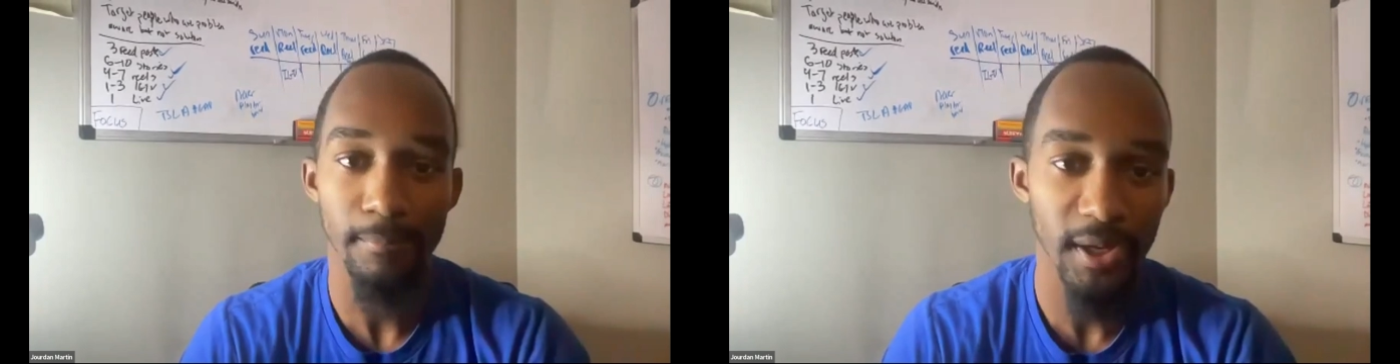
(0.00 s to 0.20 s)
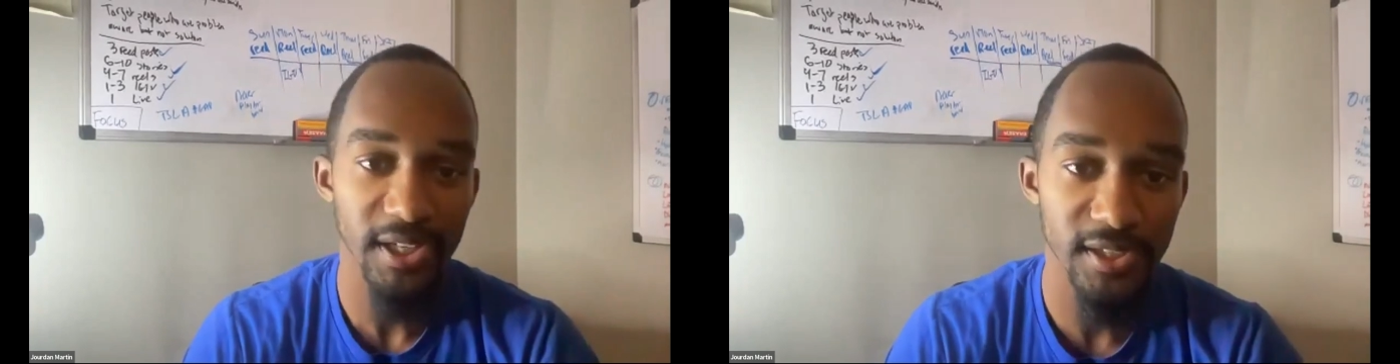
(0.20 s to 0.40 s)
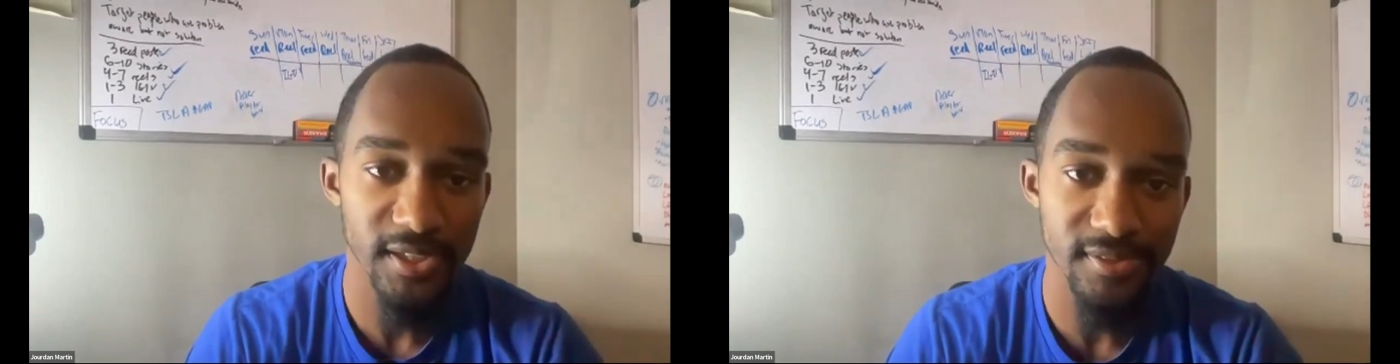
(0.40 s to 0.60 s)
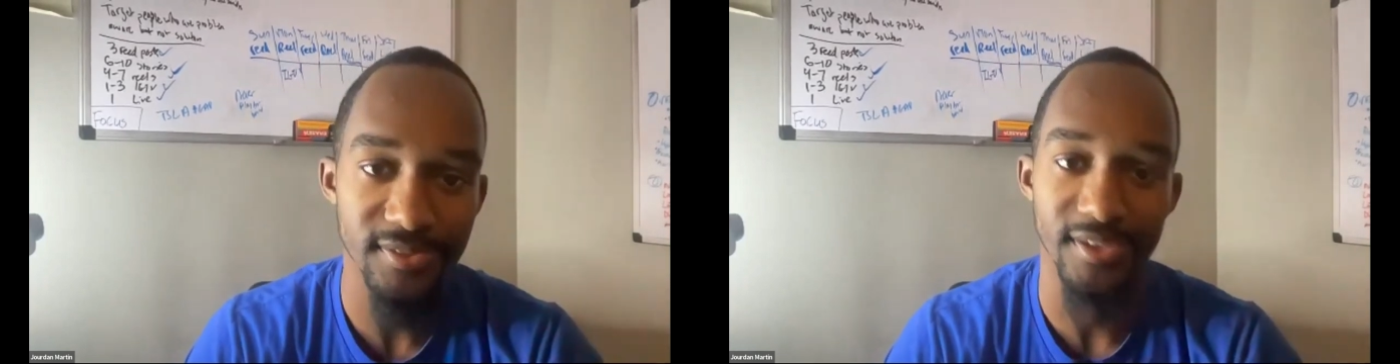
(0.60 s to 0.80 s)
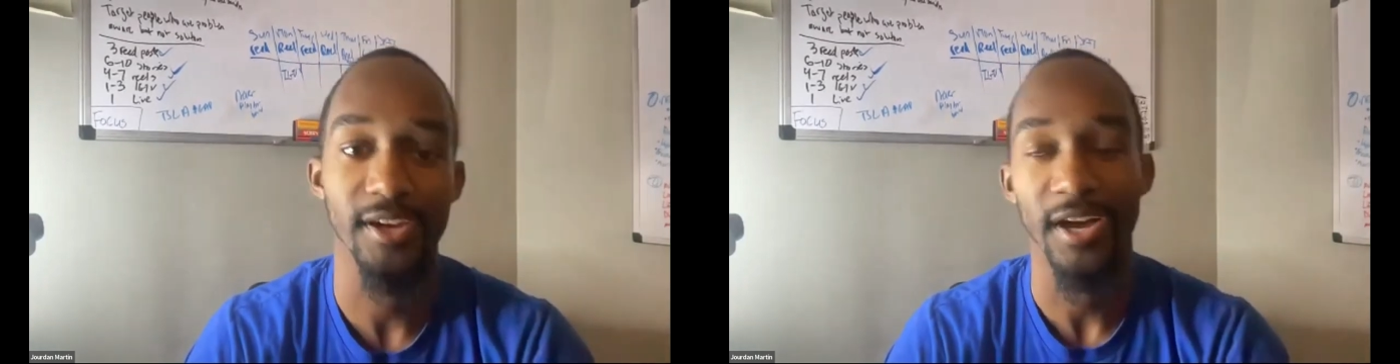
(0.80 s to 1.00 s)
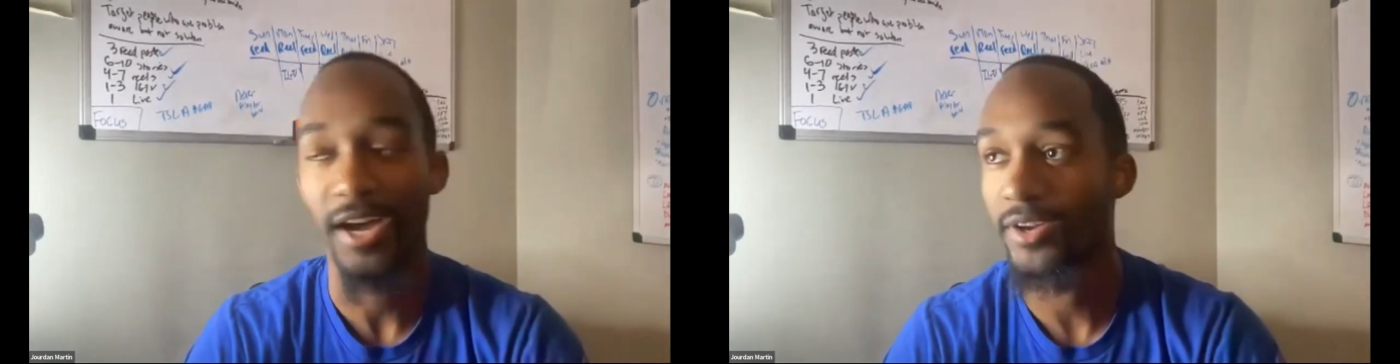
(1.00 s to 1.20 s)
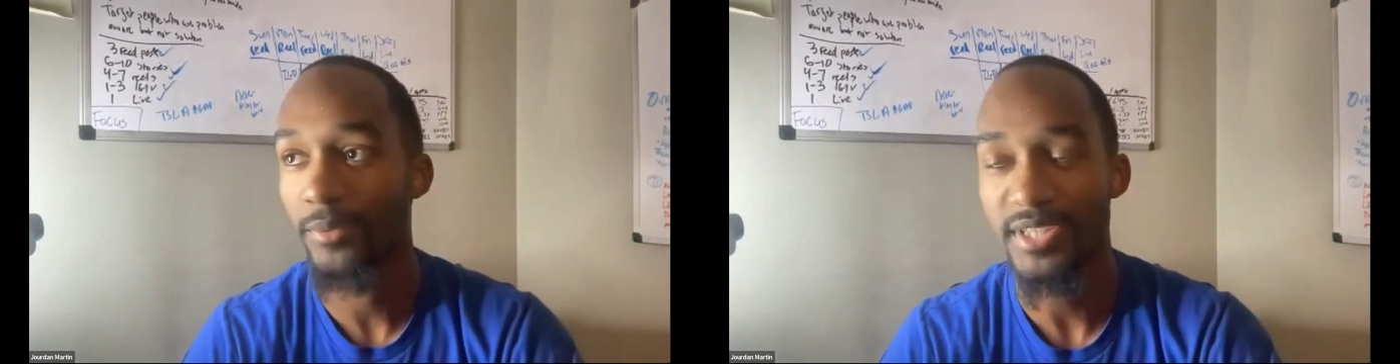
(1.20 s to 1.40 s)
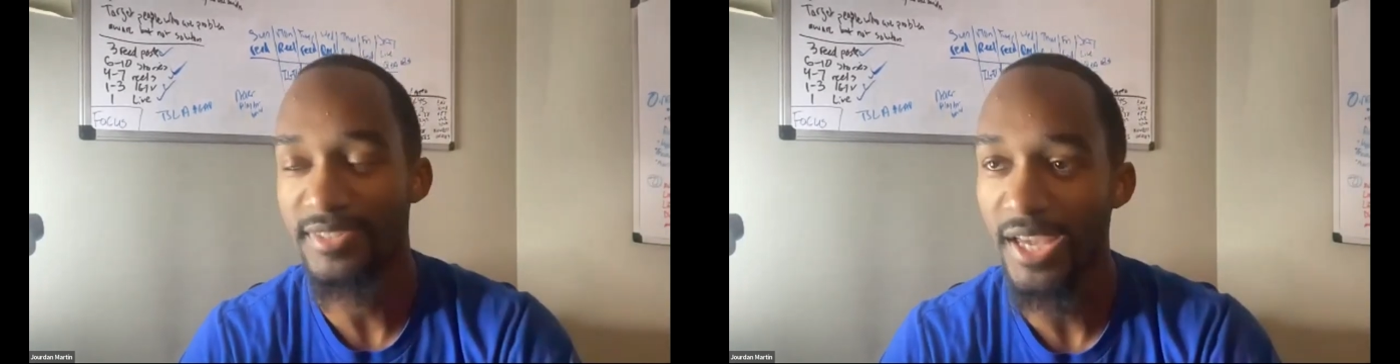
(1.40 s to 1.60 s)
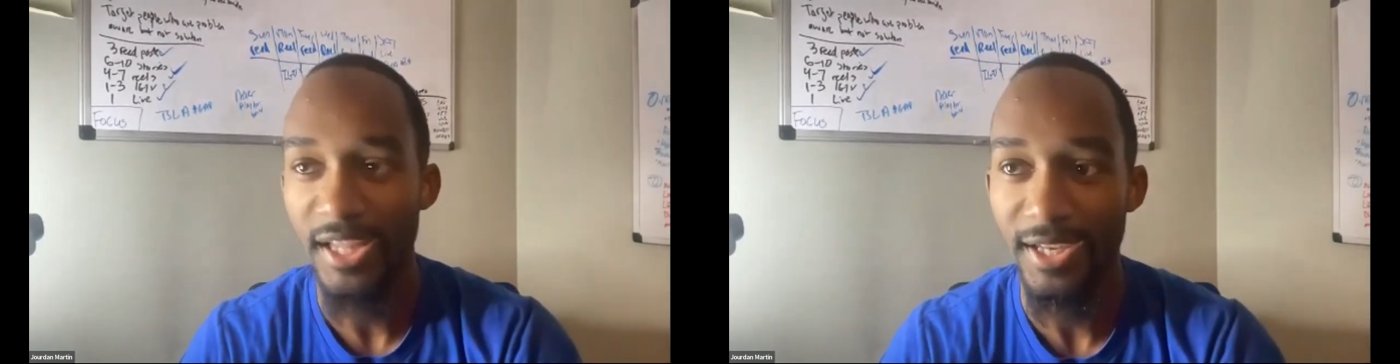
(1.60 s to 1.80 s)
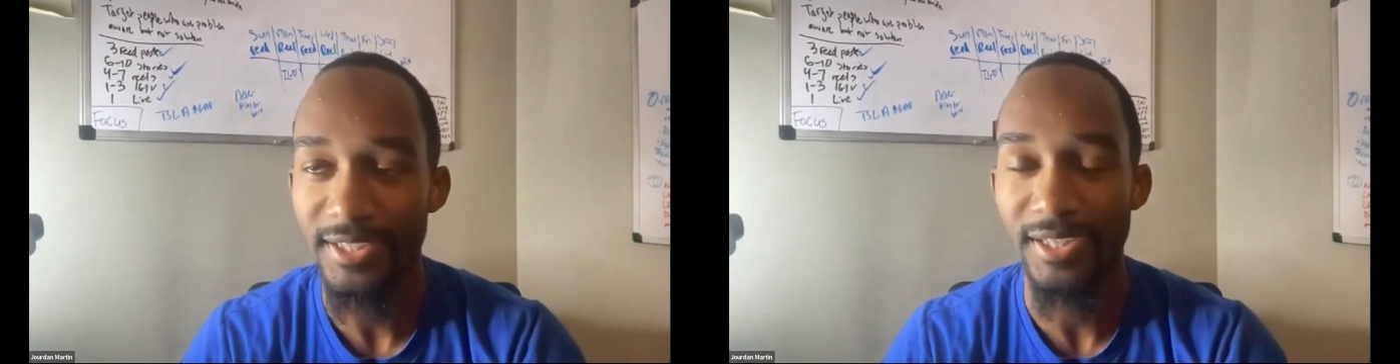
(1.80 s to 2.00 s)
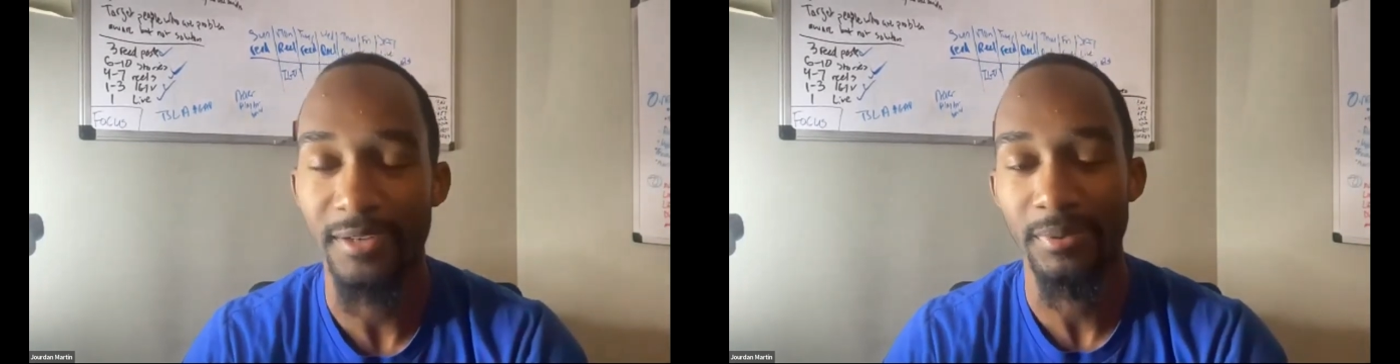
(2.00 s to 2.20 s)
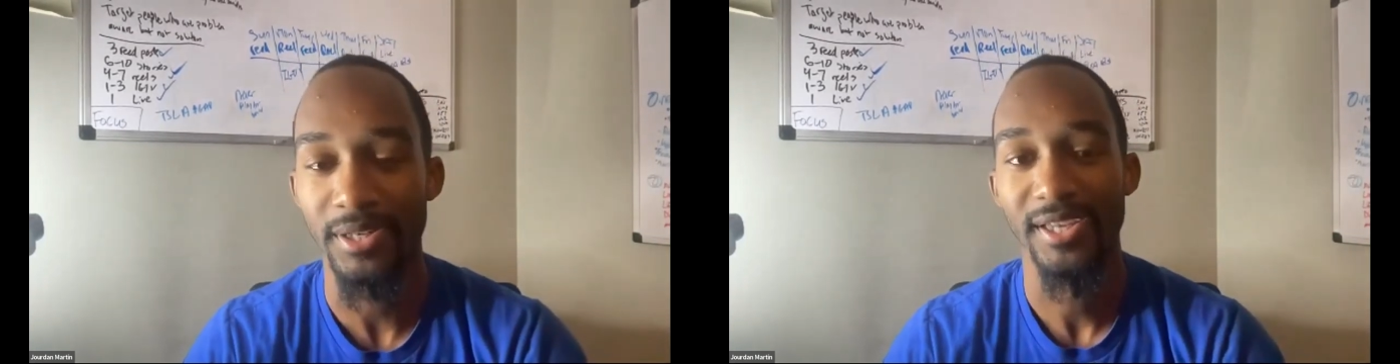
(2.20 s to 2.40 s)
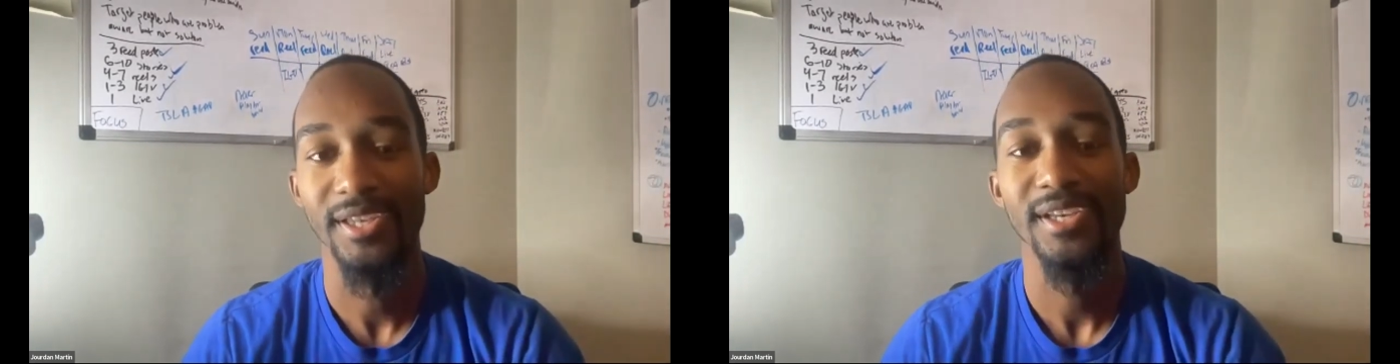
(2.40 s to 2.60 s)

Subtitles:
moneyness. I don't want to say it like that, but